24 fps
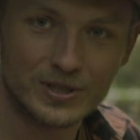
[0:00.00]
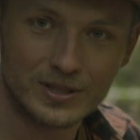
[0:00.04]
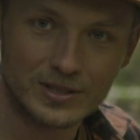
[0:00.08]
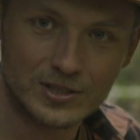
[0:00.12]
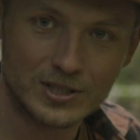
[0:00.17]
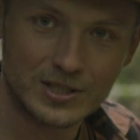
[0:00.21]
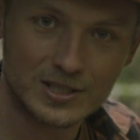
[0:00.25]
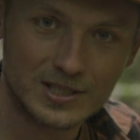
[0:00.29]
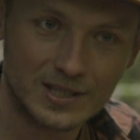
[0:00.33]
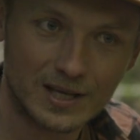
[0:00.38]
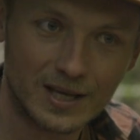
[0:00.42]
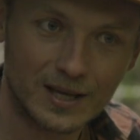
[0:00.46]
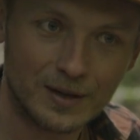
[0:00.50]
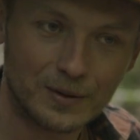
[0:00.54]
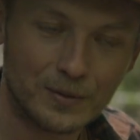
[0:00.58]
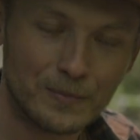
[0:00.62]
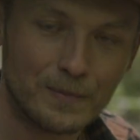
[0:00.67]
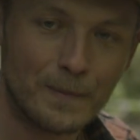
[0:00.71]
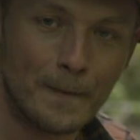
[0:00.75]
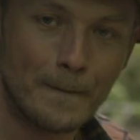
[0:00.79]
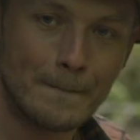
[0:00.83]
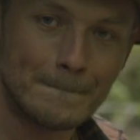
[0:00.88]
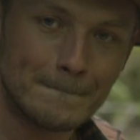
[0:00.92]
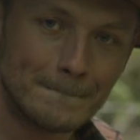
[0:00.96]
and just like
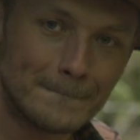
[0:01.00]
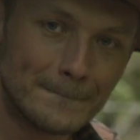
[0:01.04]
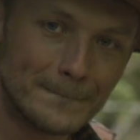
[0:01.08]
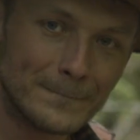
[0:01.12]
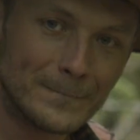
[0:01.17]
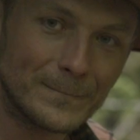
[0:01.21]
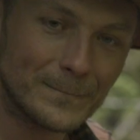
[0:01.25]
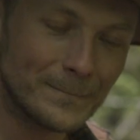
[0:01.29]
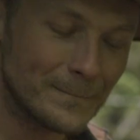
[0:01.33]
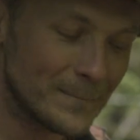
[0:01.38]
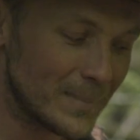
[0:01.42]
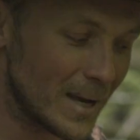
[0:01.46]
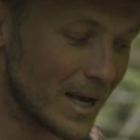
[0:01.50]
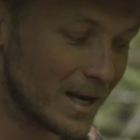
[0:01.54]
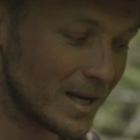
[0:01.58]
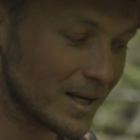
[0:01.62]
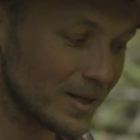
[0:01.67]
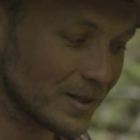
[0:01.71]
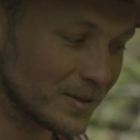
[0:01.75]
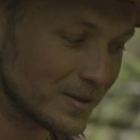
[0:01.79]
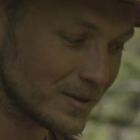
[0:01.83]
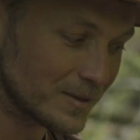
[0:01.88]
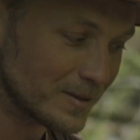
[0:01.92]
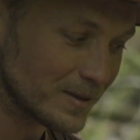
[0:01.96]
make
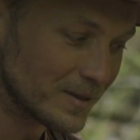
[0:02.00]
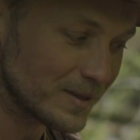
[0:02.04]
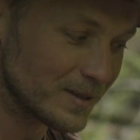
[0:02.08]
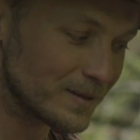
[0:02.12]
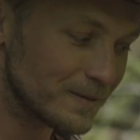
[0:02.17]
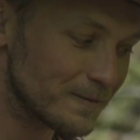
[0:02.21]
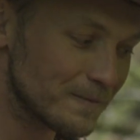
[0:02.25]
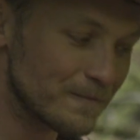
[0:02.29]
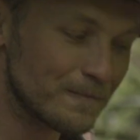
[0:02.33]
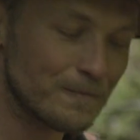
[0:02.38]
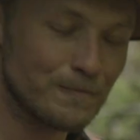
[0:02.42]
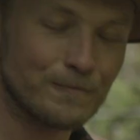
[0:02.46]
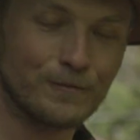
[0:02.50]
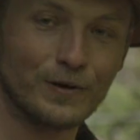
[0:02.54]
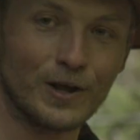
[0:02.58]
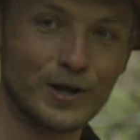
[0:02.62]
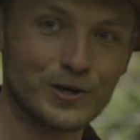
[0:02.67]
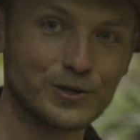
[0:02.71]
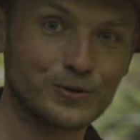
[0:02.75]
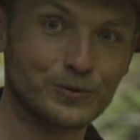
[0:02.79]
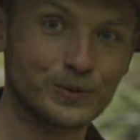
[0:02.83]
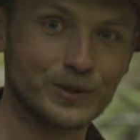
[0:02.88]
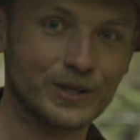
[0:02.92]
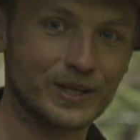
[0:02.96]
it
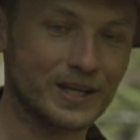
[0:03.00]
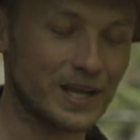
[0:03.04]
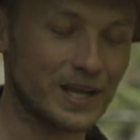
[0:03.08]
flush with the